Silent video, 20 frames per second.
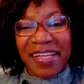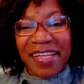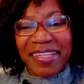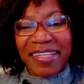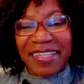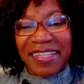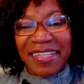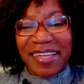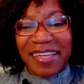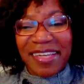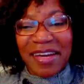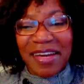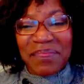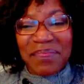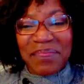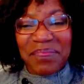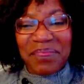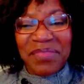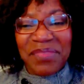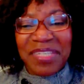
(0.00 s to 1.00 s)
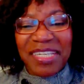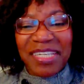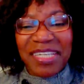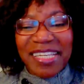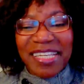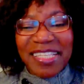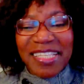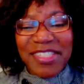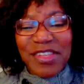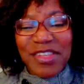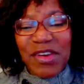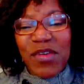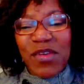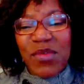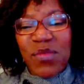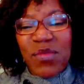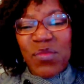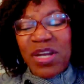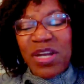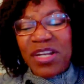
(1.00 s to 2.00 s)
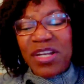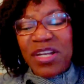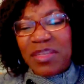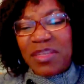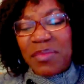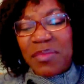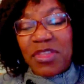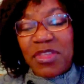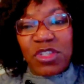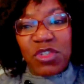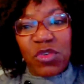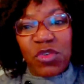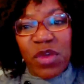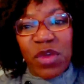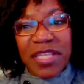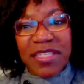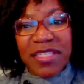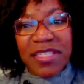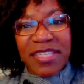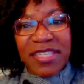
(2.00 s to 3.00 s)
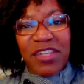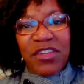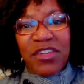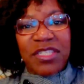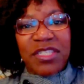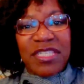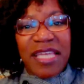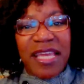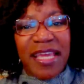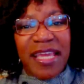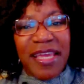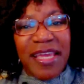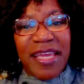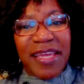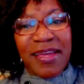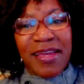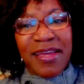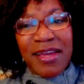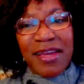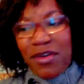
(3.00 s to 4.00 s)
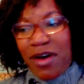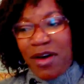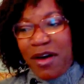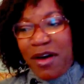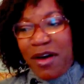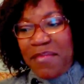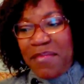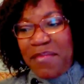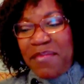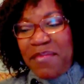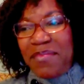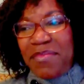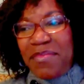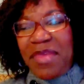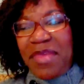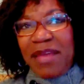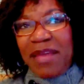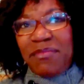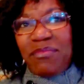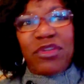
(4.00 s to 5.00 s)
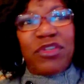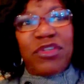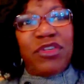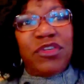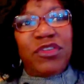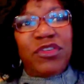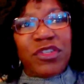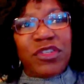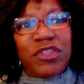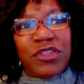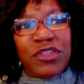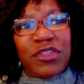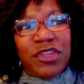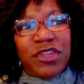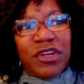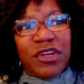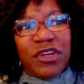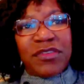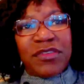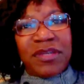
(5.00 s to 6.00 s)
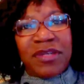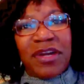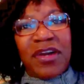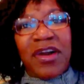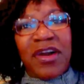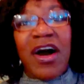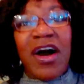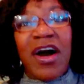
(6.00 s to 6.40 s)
Yep. So what are some of the trends that you're seeing that producers are on the